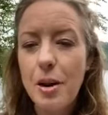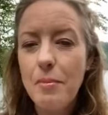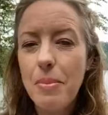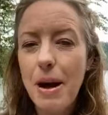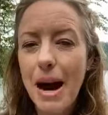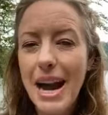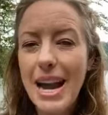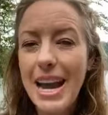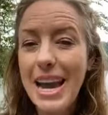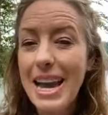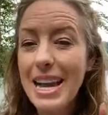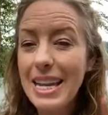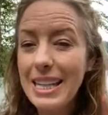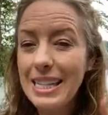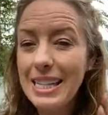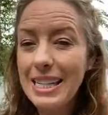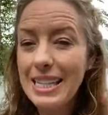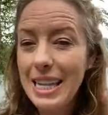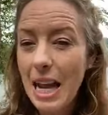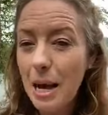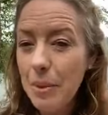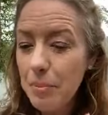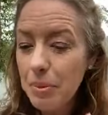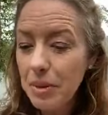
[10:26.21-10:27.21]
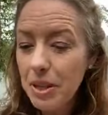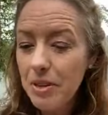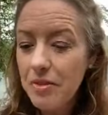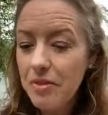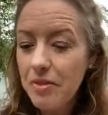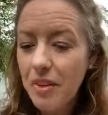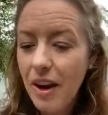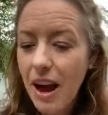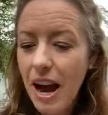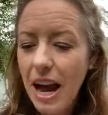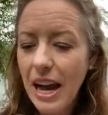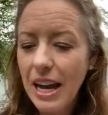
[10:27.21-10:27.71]
by
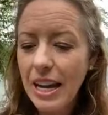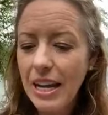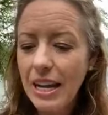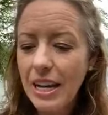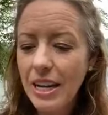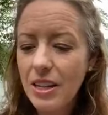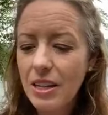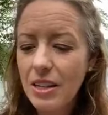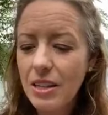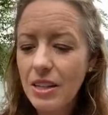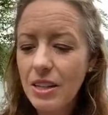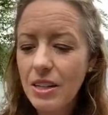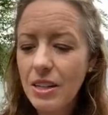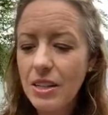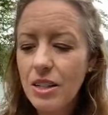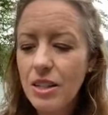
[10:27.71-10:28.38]
exemplifying